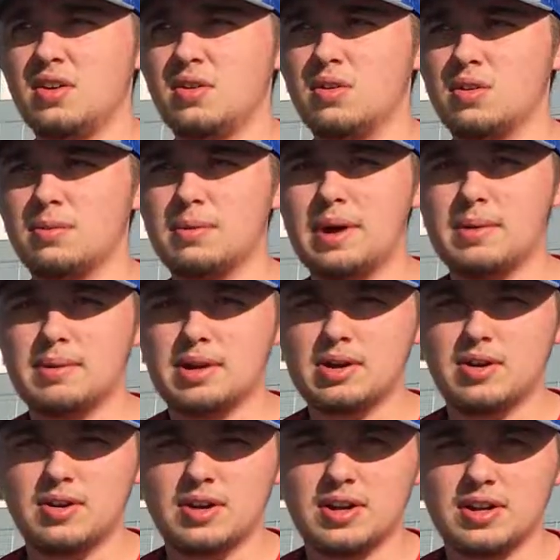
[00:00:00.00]
or maybe
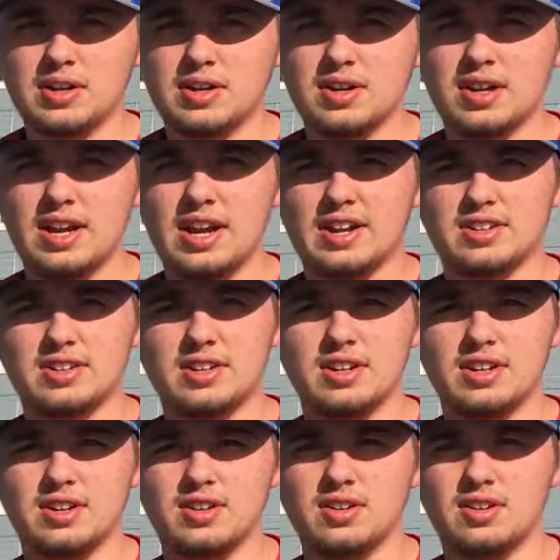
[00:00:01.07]
going and
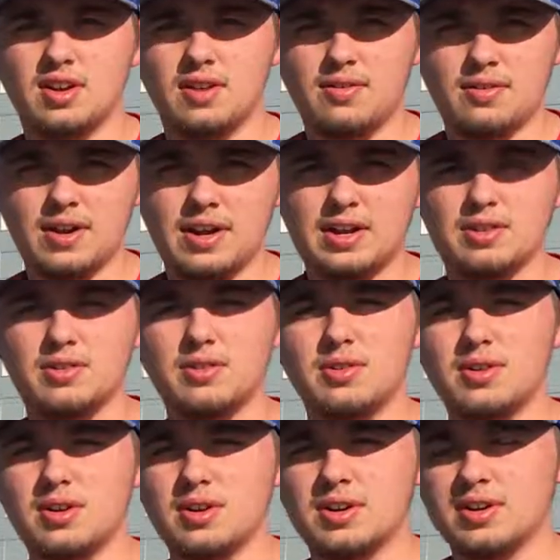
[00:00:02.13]
asking a friend
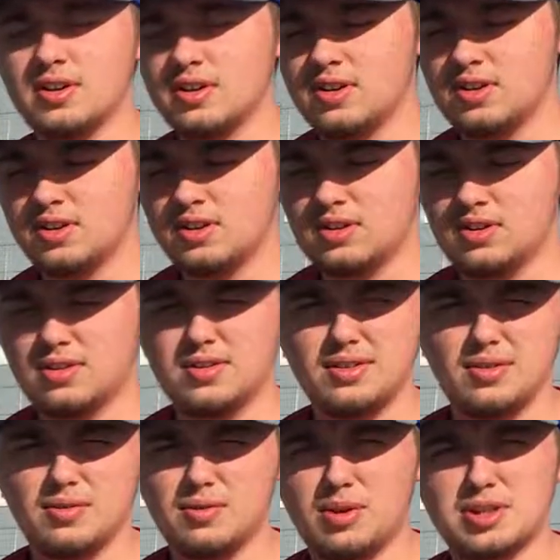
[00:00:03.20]
or
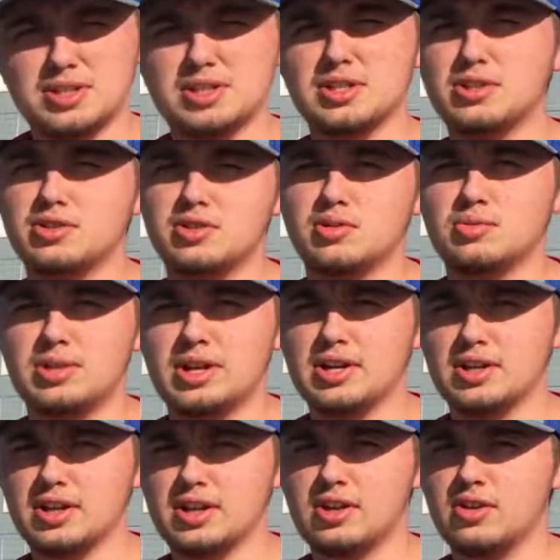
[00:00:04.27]
watching YouTube
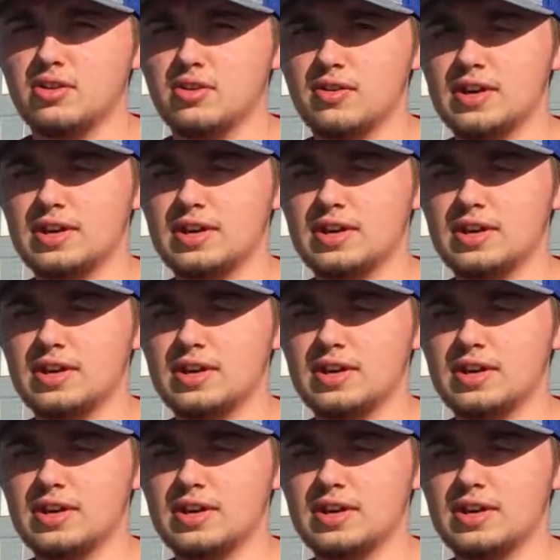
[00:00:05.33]
channel like you're doing